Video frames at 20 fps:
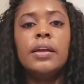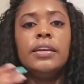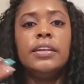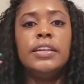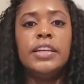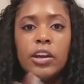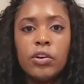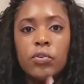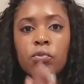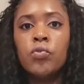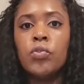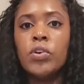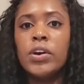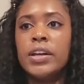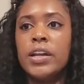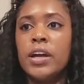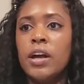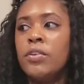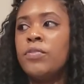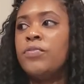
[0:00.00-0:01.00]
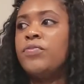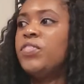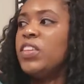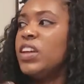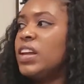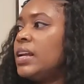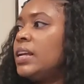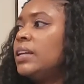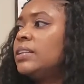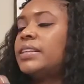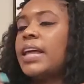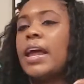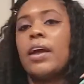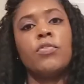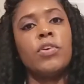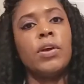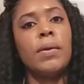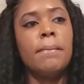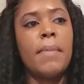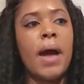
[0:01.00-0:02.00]
get rid of things
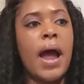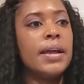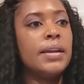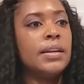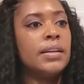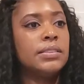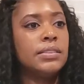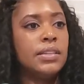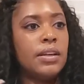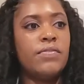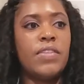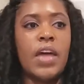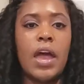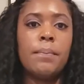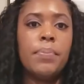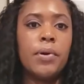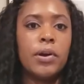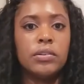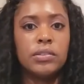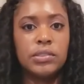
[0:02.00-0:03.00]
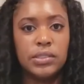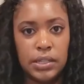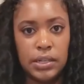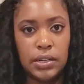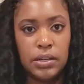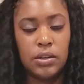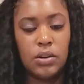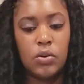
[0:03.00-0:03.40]
that remind us of that person.